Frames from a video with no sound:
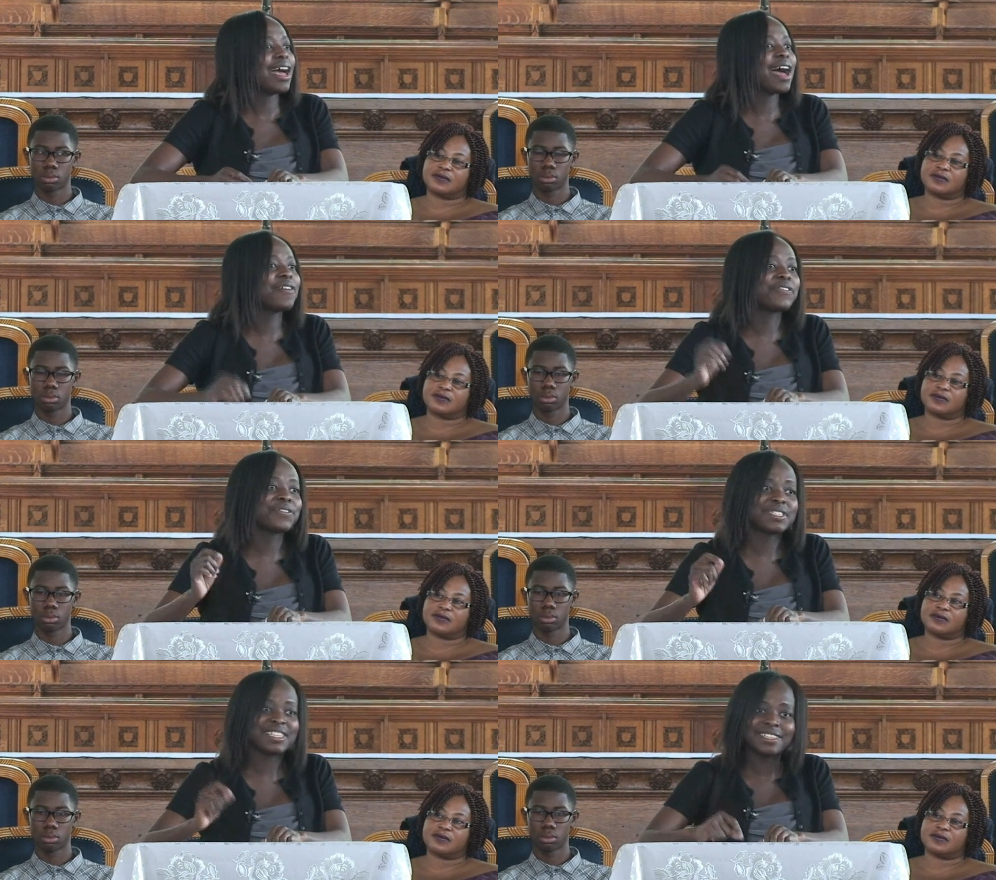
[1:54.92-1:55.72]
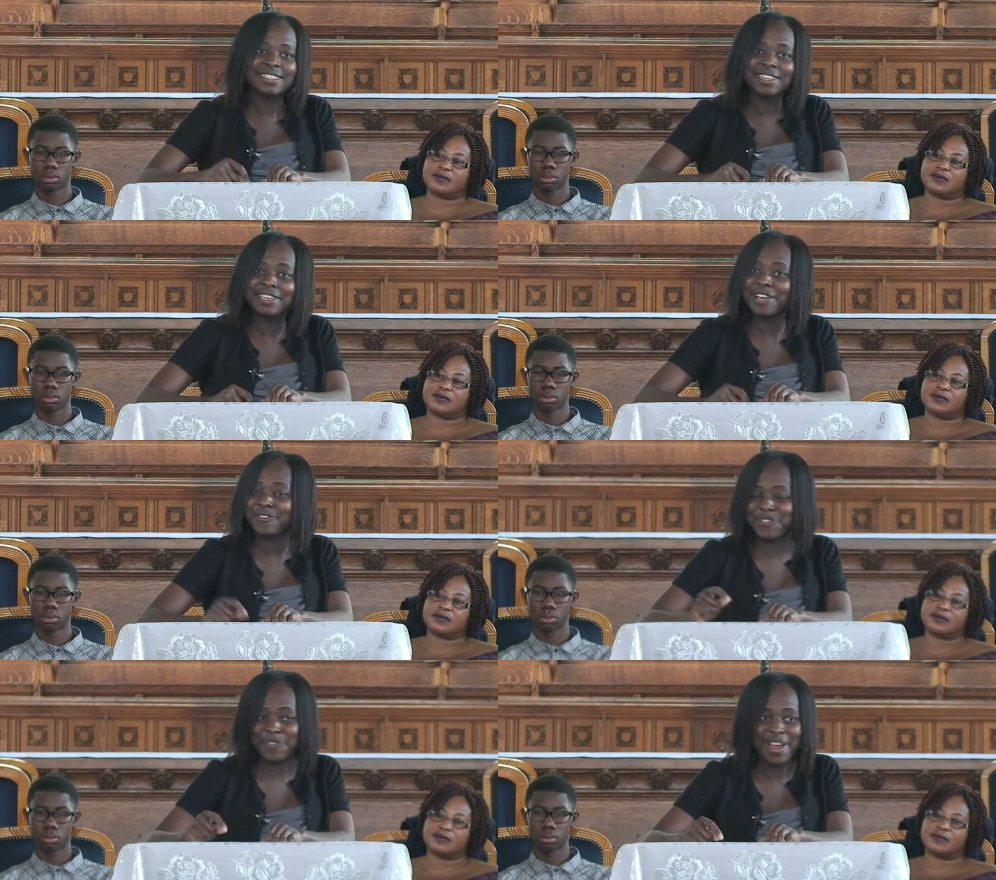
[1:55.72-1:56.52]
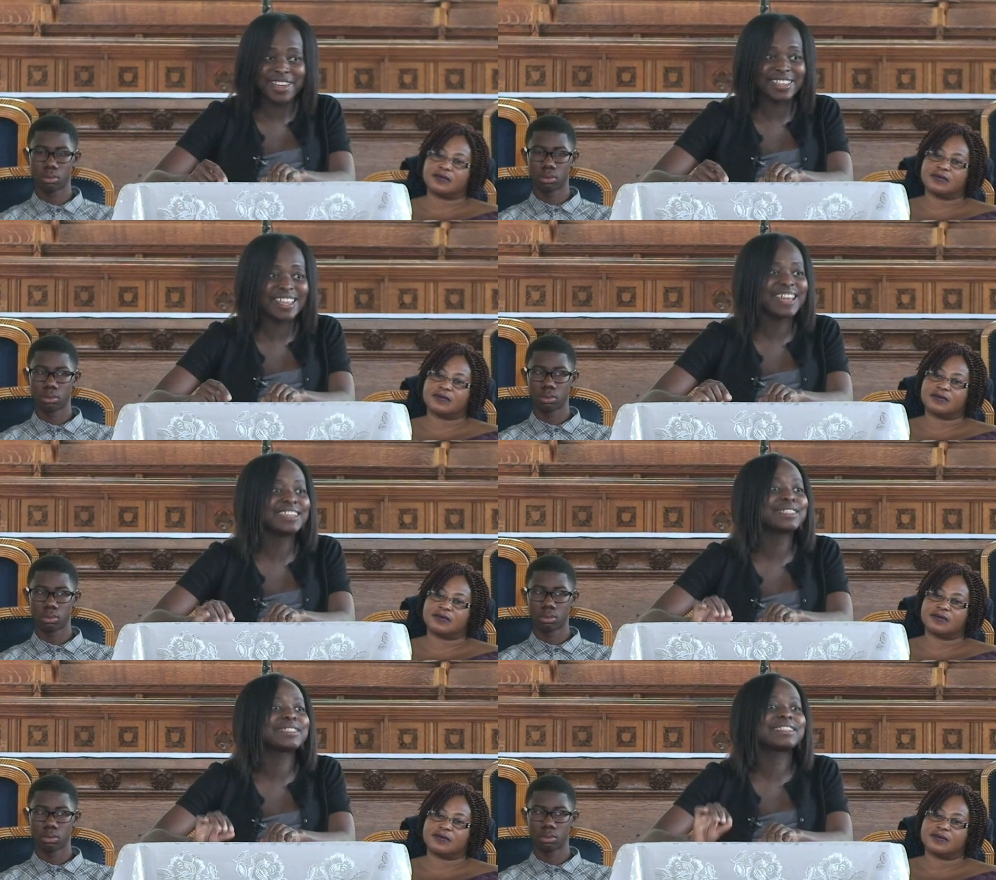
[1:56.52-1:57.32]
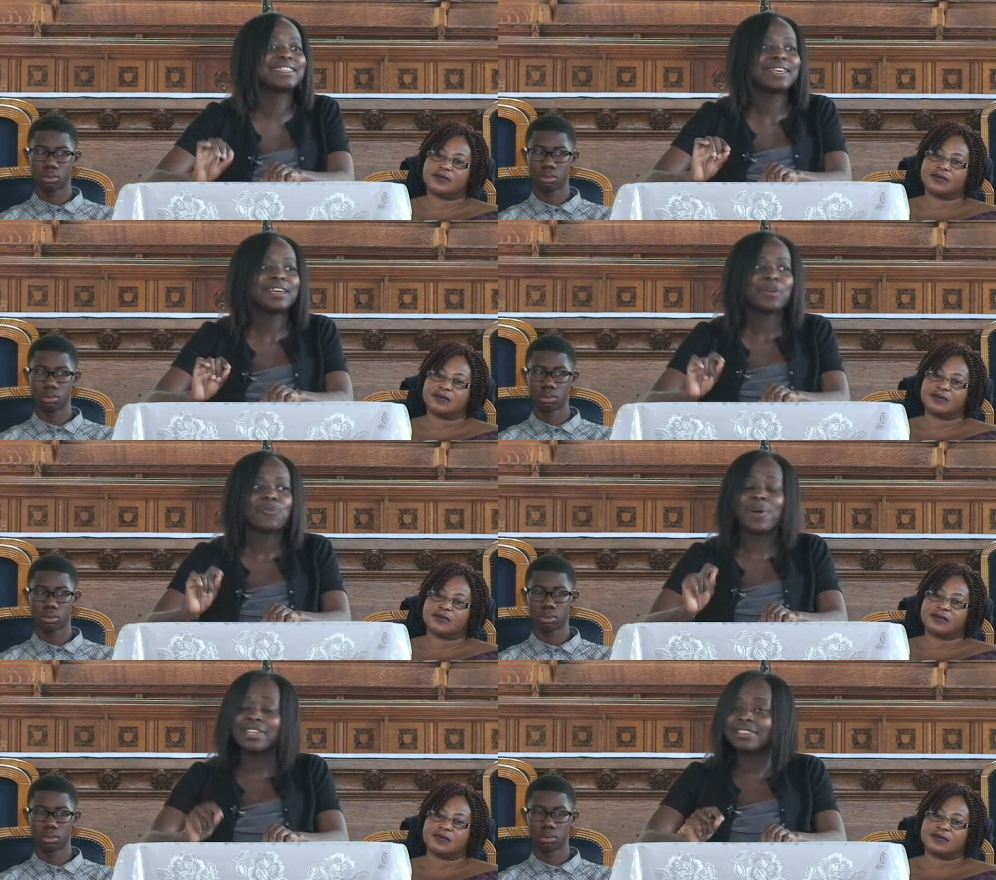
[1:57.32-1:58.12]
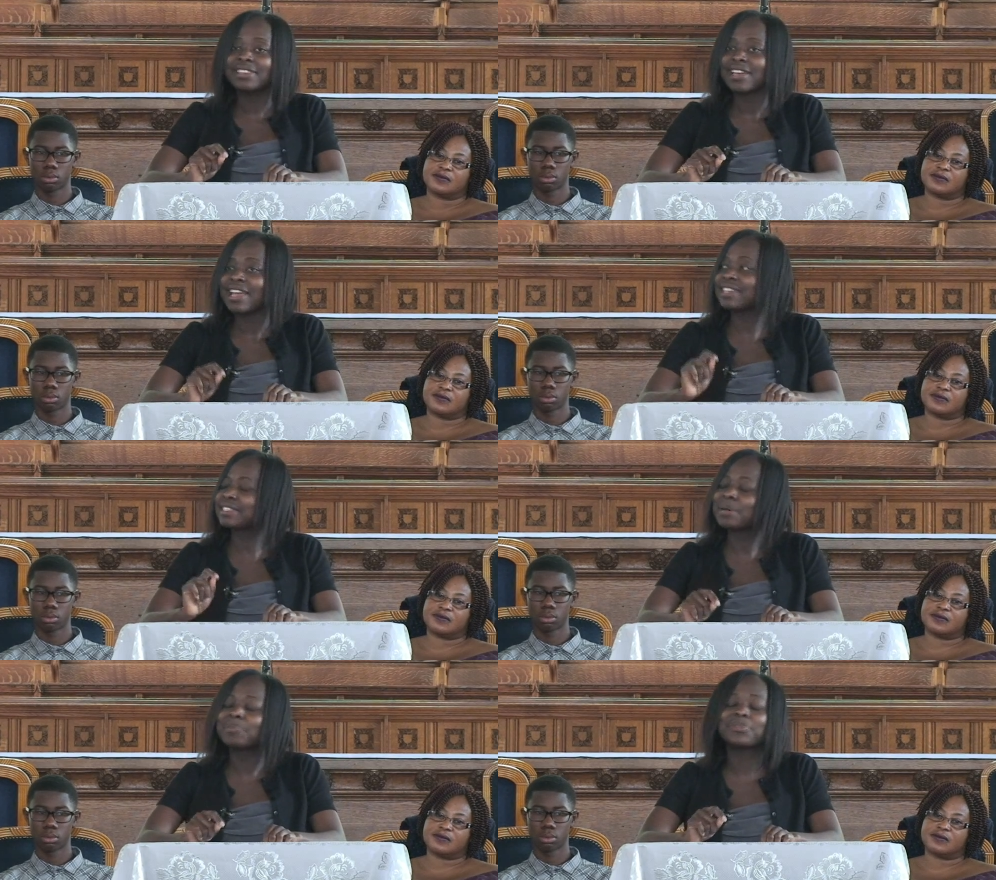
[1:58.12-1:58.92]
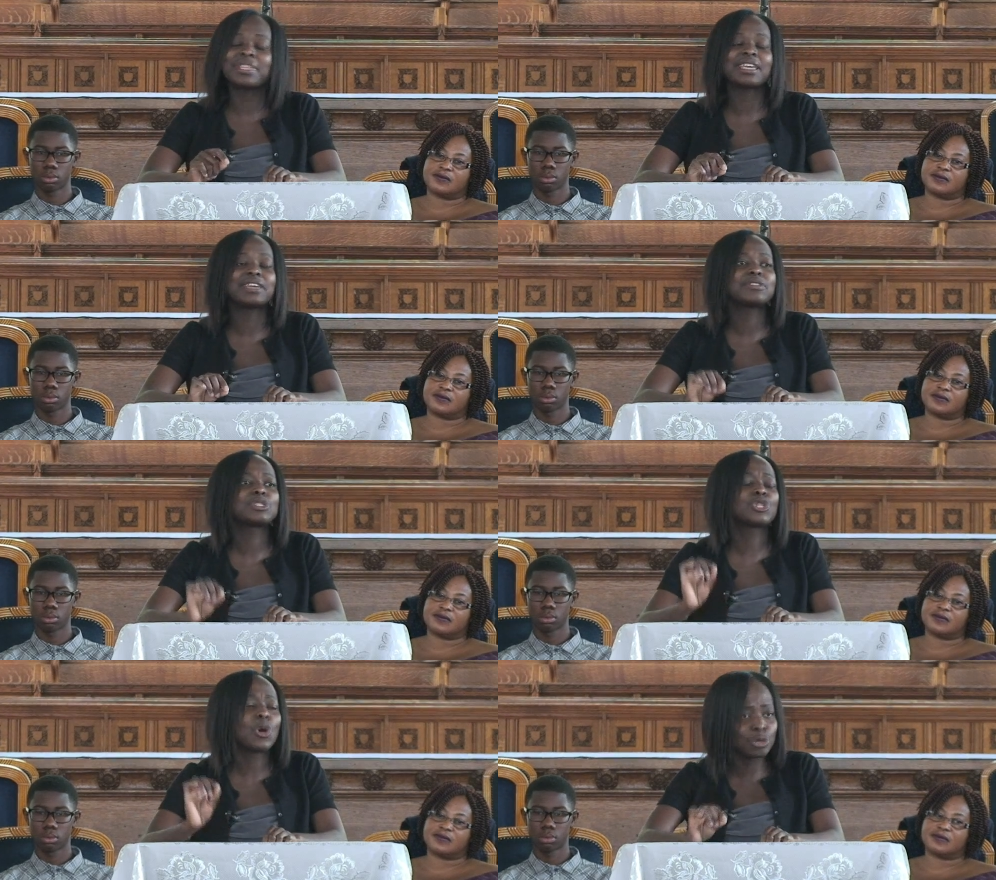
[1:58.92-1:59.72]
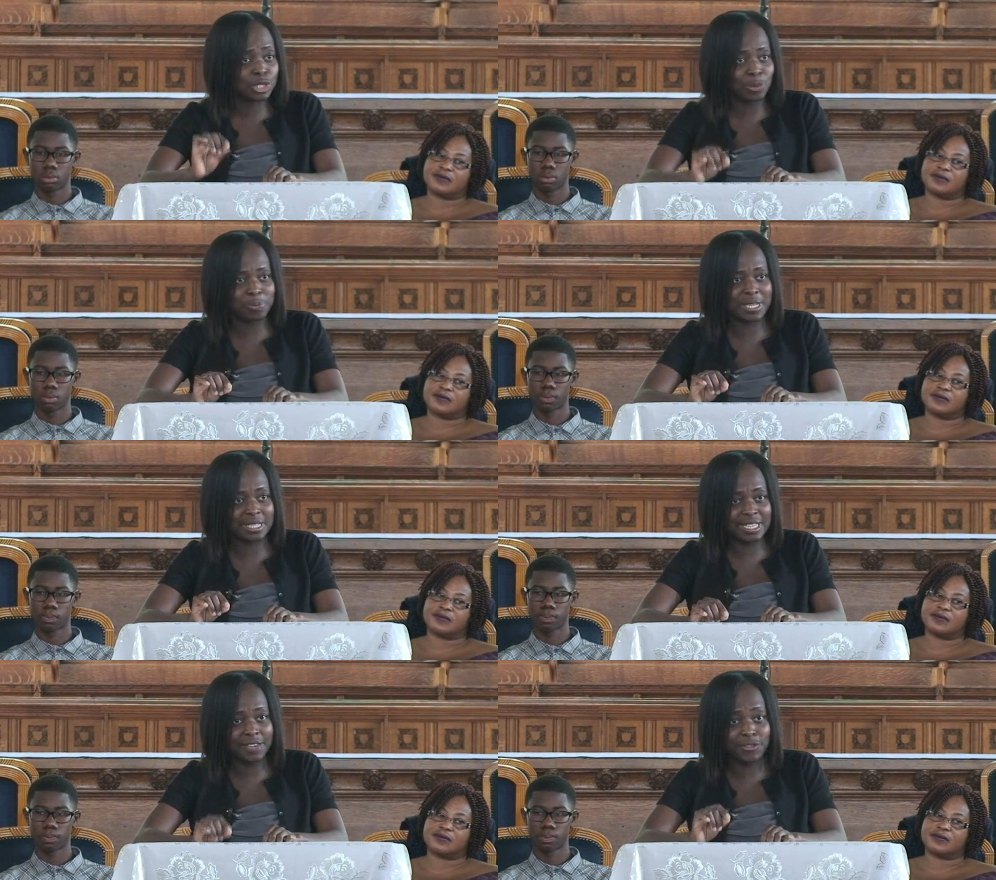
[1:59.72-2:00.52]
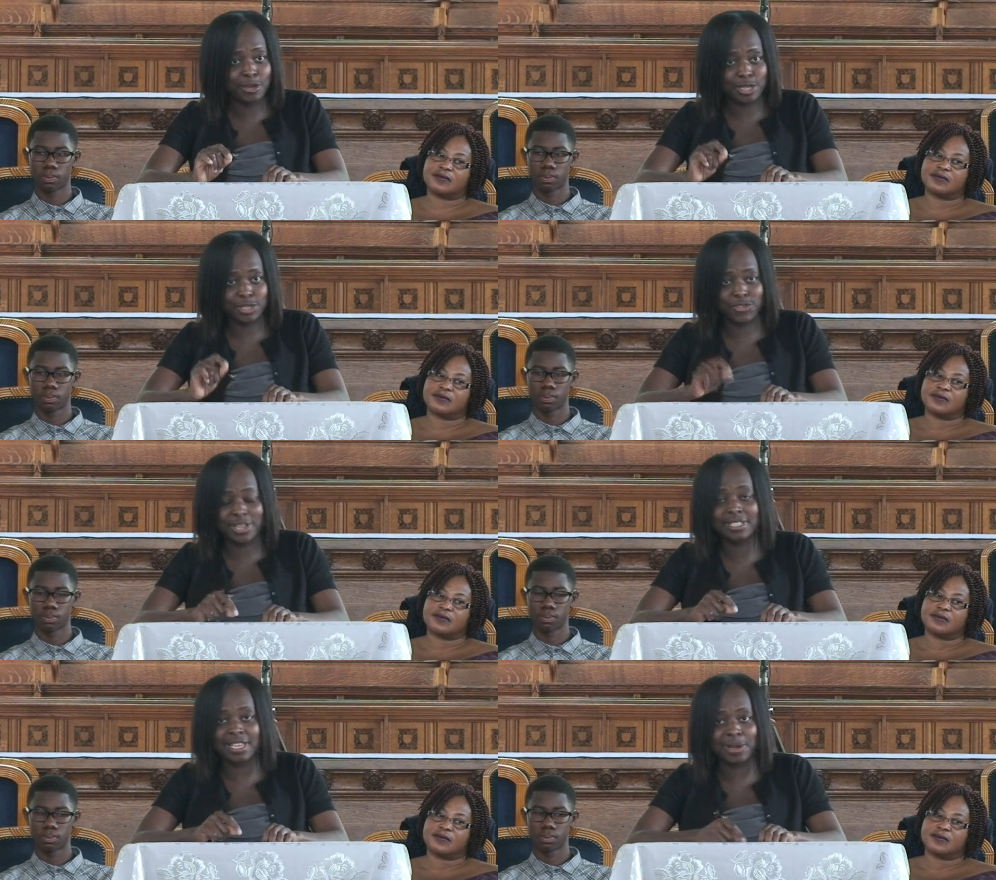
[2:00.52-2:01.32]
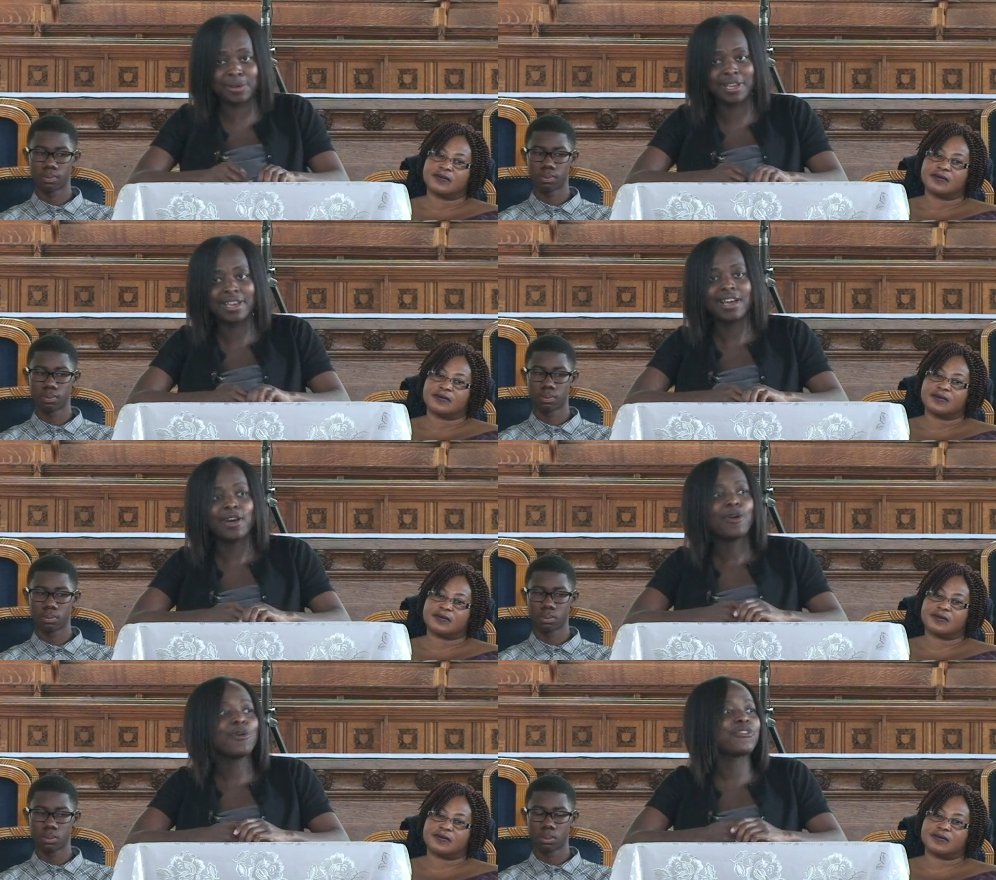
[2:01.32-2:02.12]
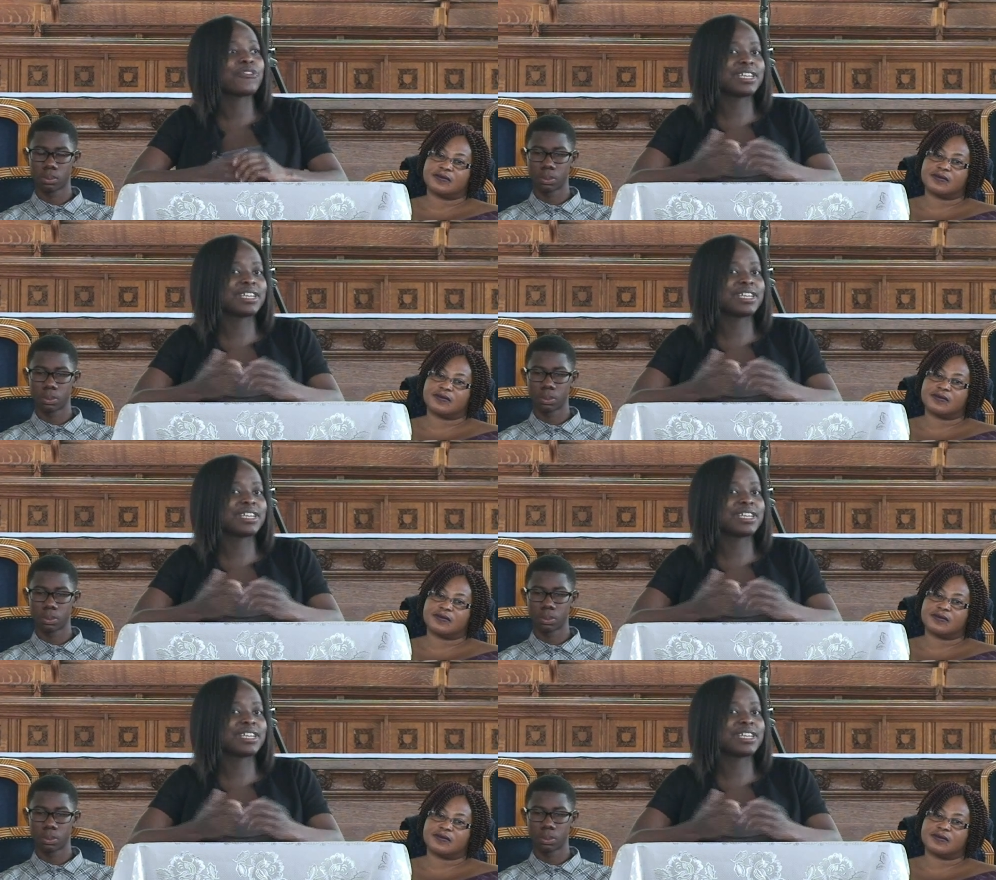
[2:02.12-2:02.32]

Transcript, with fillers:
Speaker 1: I've tested it, I've tried it, and it's one example that gives total peace if you are stressed out. Or for